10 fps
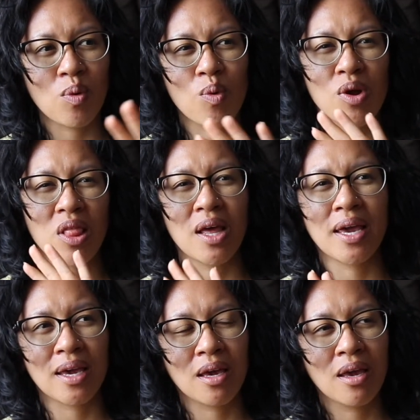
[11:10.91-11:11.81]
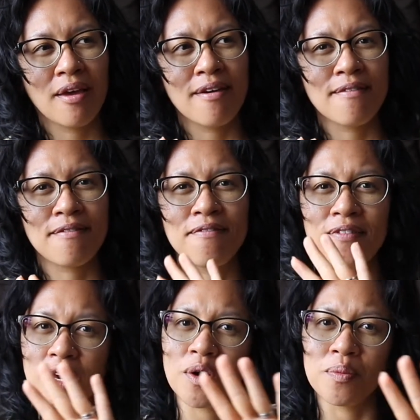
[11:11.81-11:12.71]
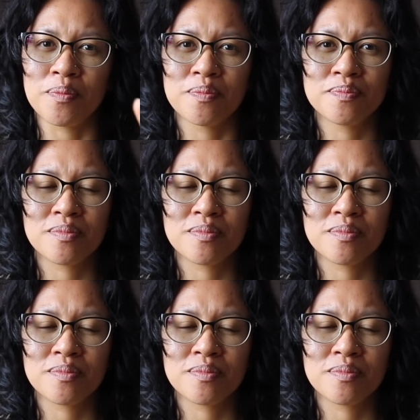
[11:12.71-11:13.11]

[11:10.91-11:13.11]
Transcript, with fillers: or like film.